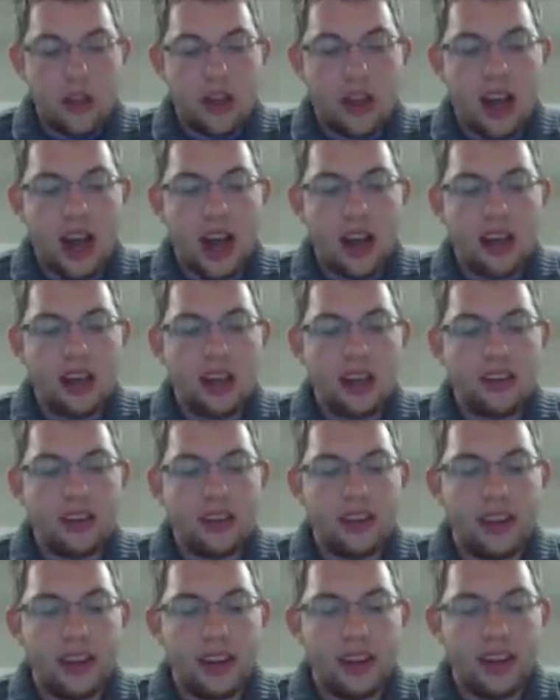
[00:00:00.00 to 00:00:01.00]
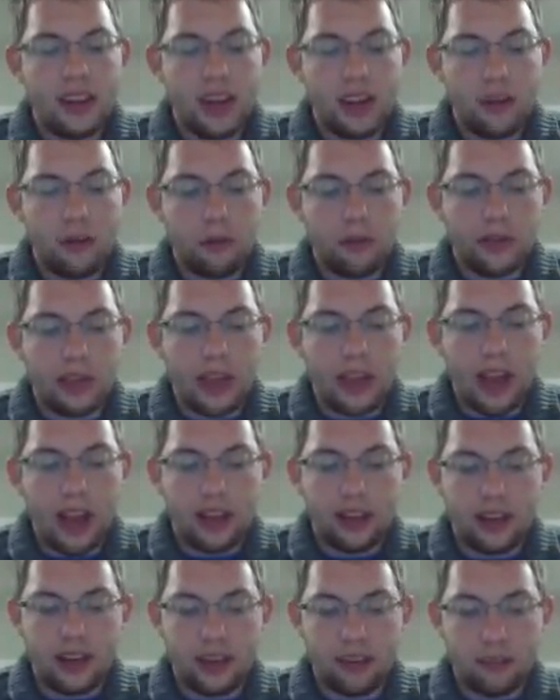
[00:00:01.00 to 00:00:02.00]
The continent was
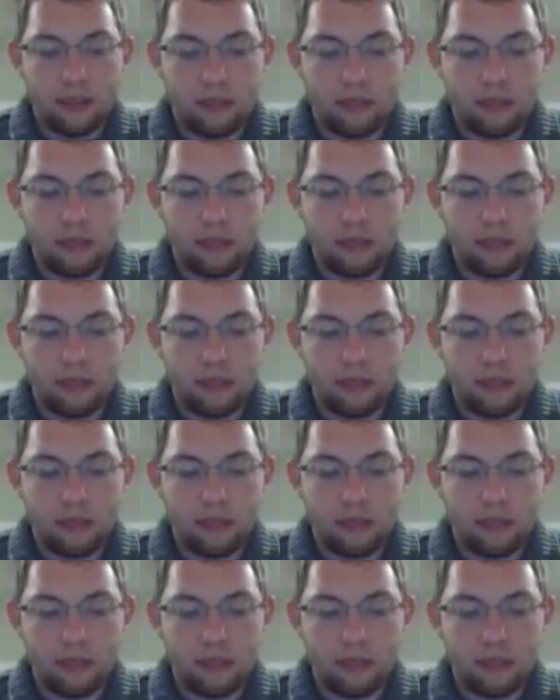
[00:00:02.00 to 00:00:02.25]
connected